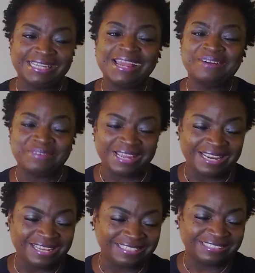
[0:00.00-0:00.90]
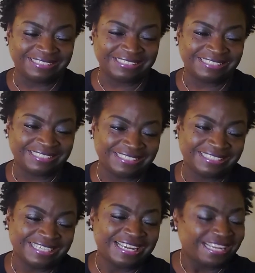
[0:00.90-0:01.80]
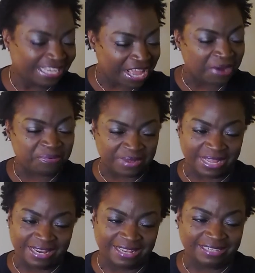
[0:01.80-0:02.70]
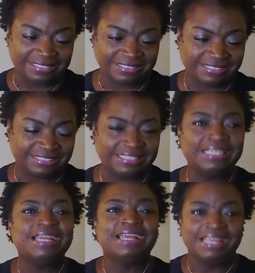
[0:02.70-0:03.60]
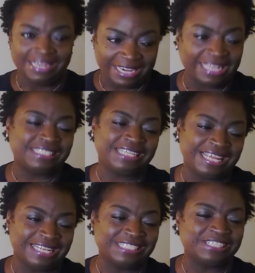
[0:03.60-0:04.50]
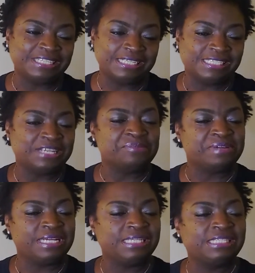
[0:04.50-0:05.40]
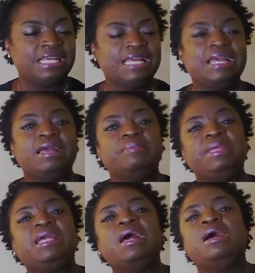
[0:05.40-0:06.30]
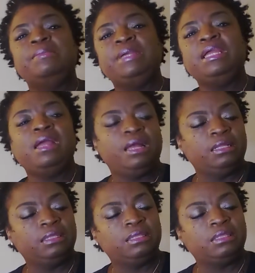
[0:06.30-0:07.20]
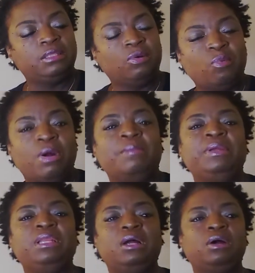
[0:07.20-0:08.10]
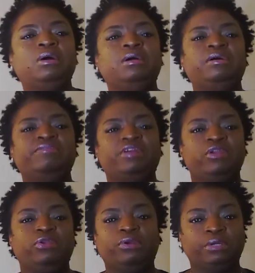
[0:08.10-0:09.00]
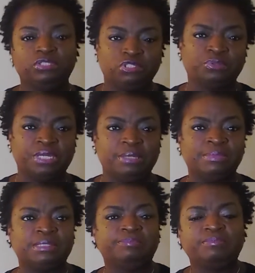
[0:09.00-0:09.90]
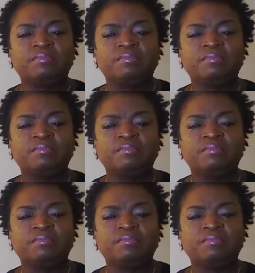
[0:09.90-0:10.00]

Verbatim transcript: Y'all ready? Y'all ready? Let's get into this series. Becoming the woman of your dreams.